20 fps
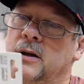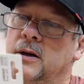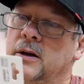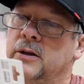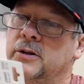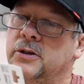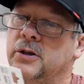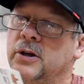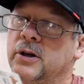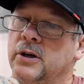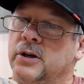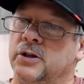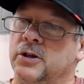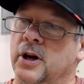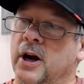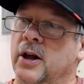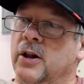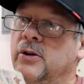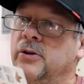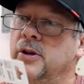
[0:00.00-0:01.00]
It's a
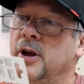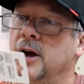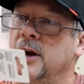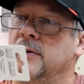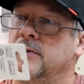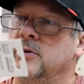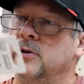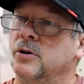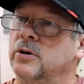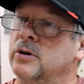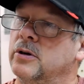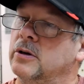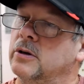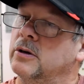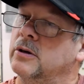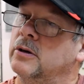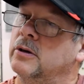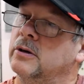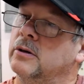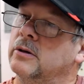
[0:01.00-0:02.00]
shallow diver,
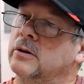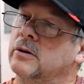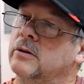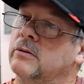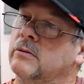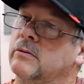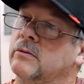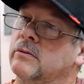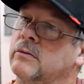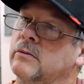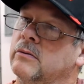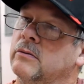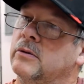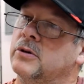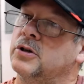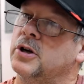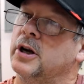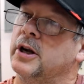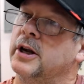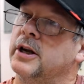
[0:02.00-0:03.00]

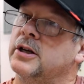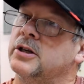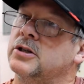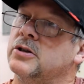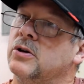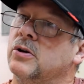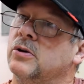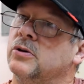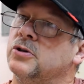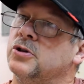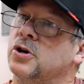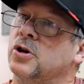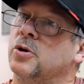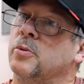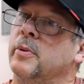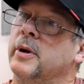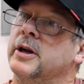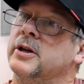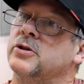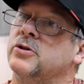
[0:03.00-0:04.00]
which I guess all
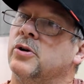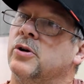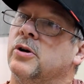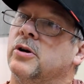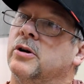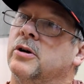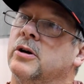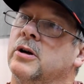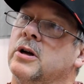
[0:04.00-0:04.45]
jerkbaits are.